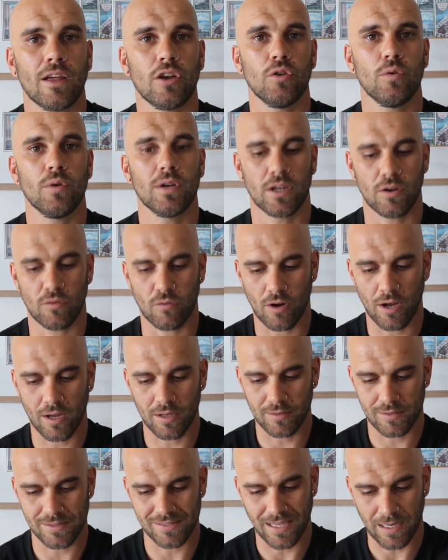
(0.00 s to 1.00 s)
they're doing it right
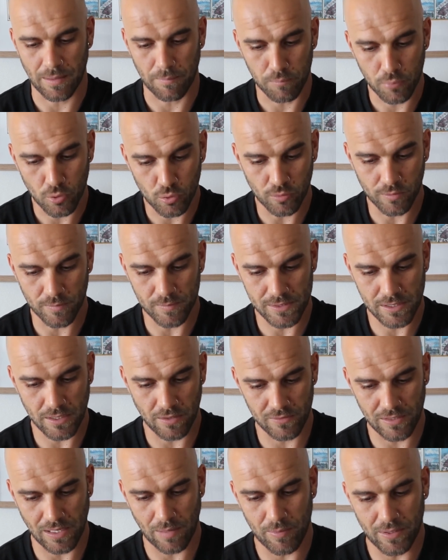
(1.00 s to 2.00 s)
because they can pull
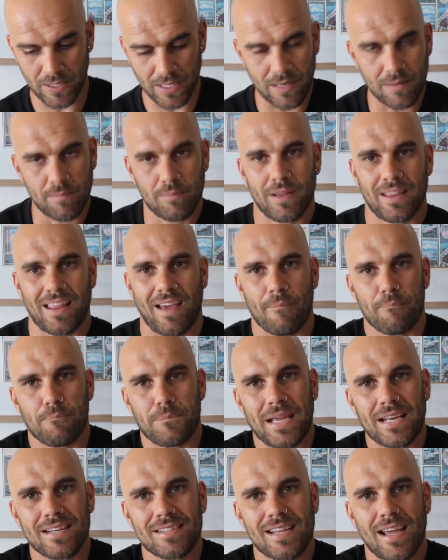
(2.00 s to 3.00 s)
themselves up again, but they're
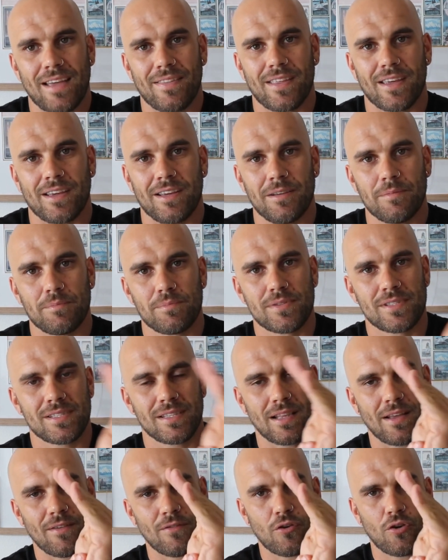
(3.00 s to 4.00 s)
bent at the hips
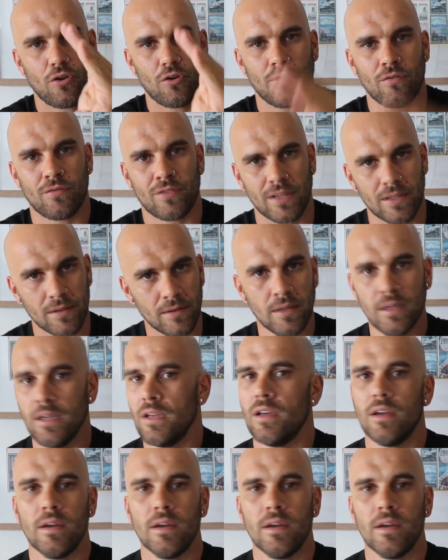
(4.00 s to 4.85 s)
and they've curved in.